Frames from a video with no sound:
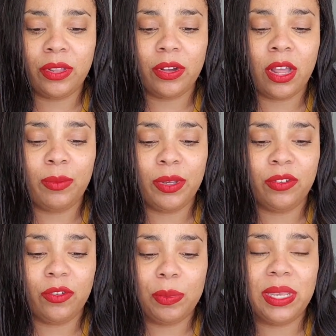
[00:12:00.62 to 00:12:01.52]
They're all
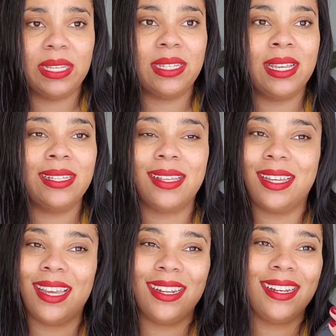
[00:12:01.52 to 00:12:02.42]
beautiful pieces.
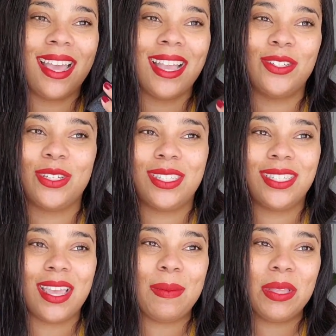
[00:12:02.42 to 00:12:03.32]
Again,
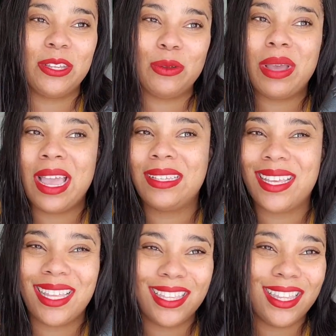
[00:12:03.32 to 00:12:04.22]
I'm a little biased.
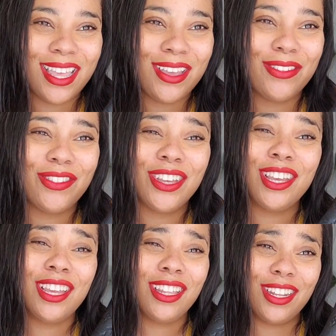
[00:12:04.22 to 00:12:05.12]
I love
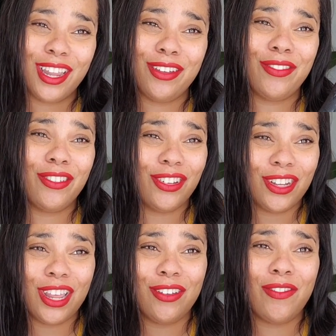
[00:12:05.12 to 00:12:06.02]

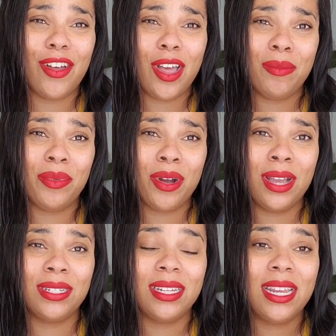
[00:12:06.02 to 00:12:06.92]

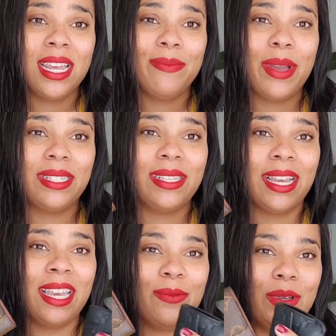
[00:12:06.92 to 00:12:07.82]
Empreinte. My
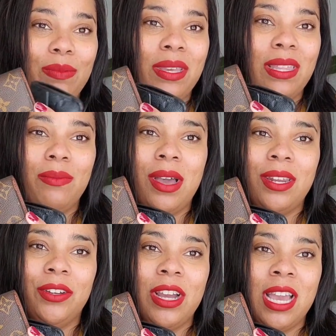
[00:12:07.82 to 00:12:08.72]
second would be the
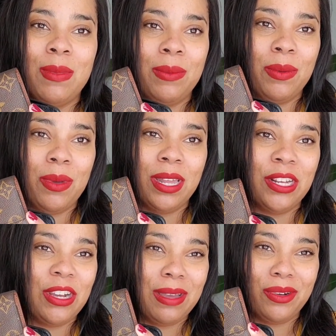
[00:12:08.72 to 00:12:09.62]
monogram. I'm a
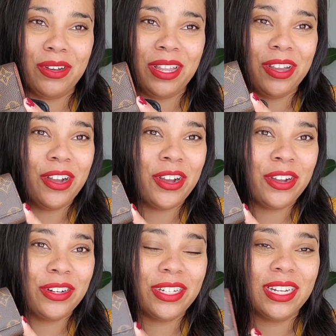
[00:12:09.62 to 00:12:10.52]
monogram girl at
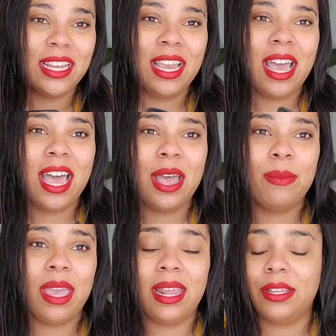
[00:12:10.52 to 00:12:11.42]
heart.
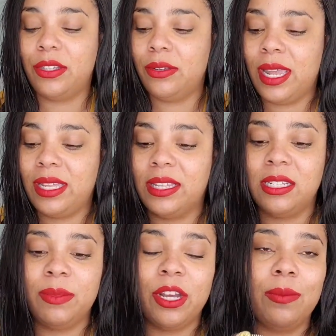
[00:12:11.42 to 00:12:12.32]
And I do like the
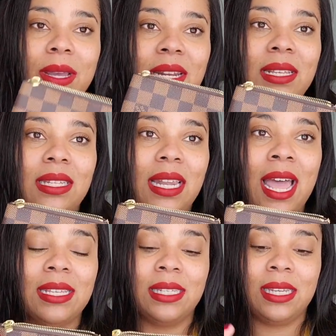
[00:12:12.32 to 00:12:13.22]
Damier ebene. It is
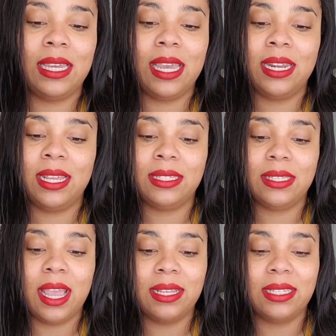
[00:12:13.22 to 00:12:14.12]
classy. It is
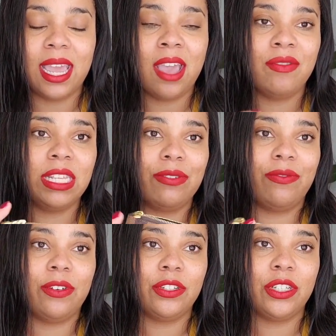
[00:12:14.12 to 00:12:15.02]
nice to have this
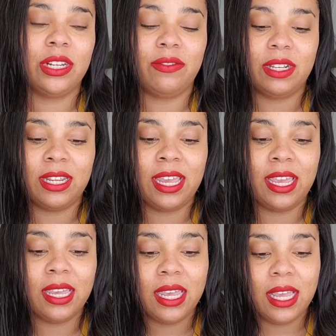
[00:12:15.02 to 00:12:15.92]
version of clay.